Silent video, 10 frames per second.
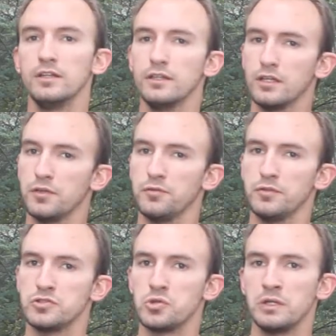Thank you
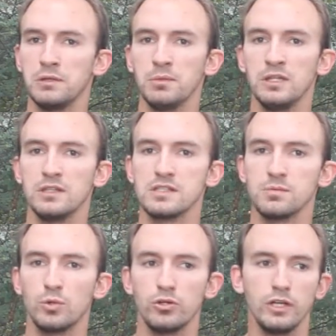for joining me
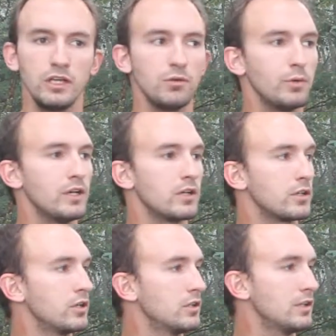this morning. We
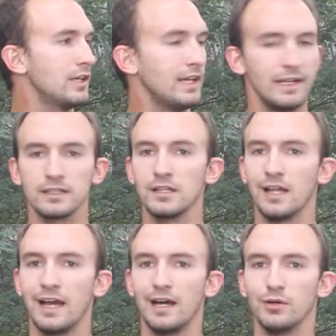are currently in a
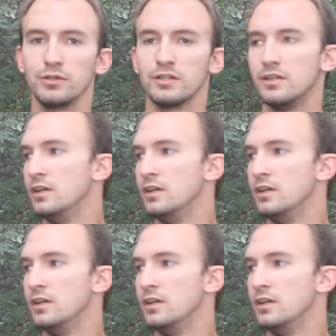cloud.